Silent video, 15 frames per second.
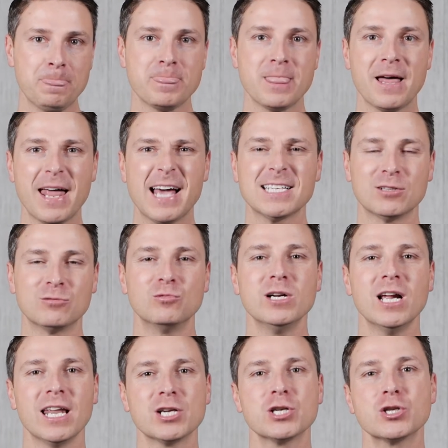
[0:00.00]
Now, that's a
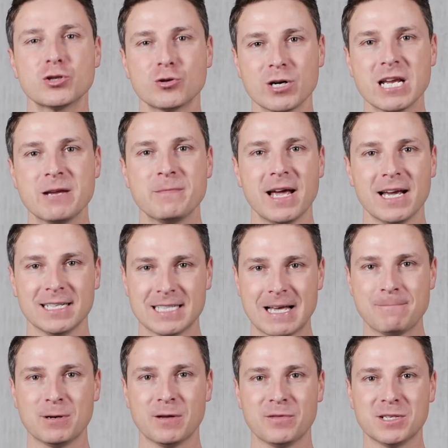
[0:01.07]
real extreme
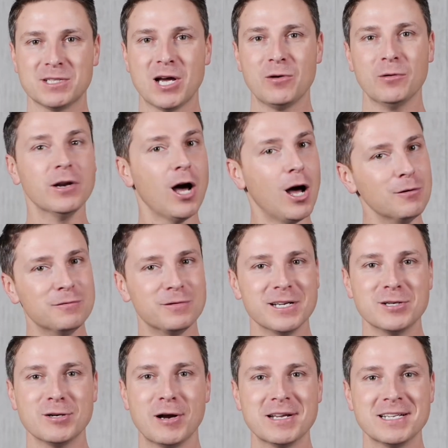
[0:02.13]
example of the tote, and hopefully
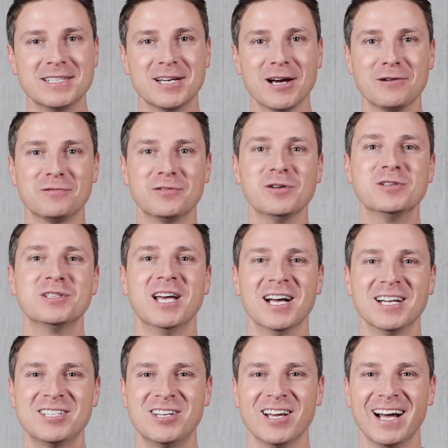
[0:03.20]
you don't need to go through
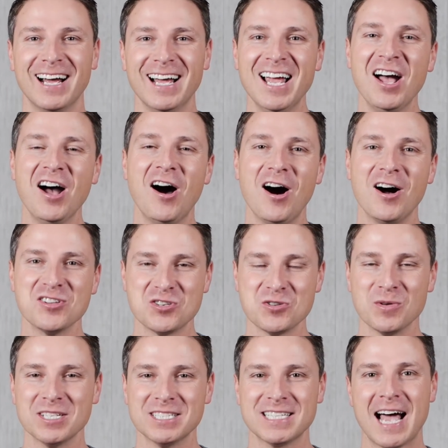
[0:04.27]
such a
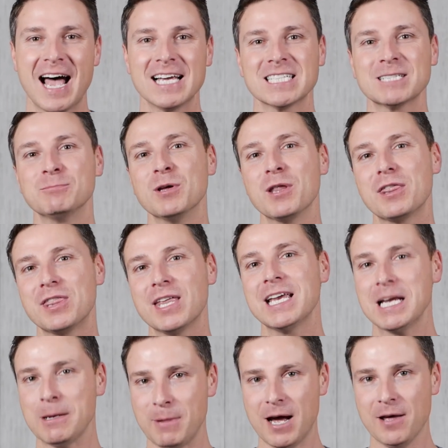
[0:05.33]
arduous task, but
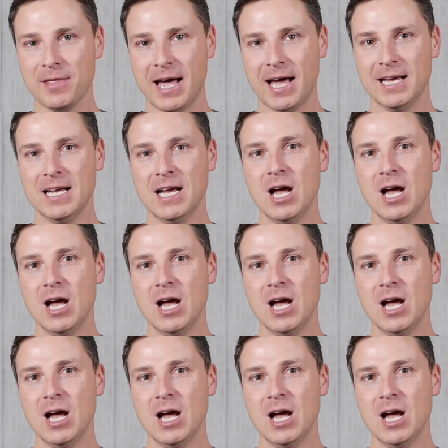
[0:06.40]
think about that.